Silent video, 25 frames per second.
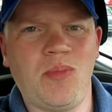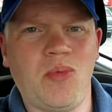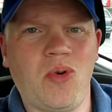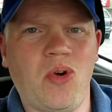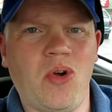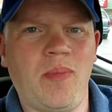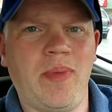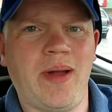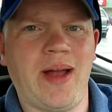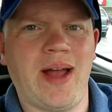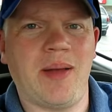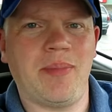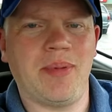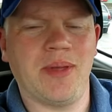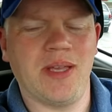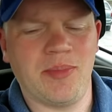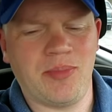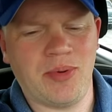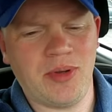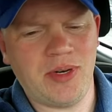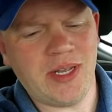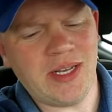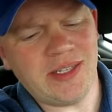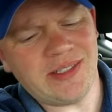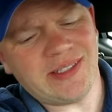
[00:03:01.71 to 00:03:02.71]
more bite,
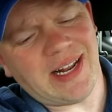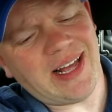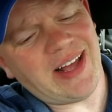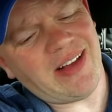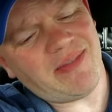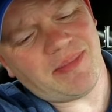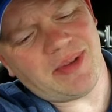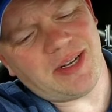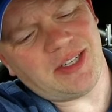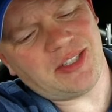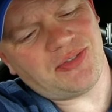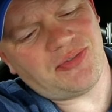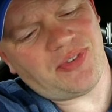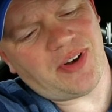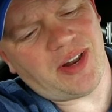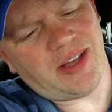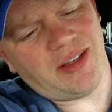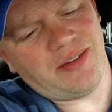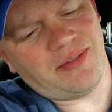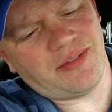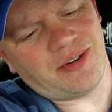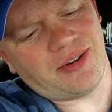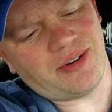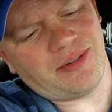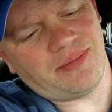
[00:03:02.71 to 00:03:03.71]
people. It doesn't have much
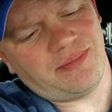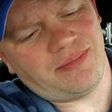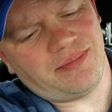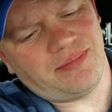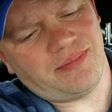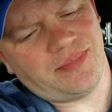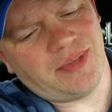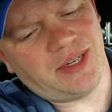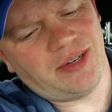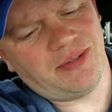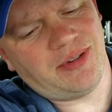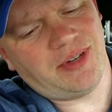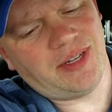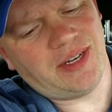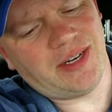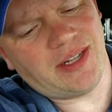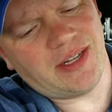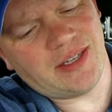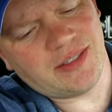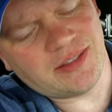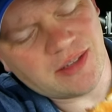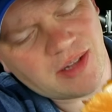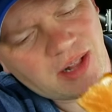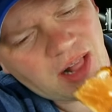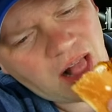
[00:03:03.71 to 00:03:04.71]
flavor. It really
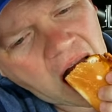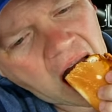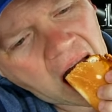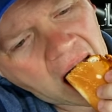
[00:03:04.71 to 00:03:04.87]
doesn't.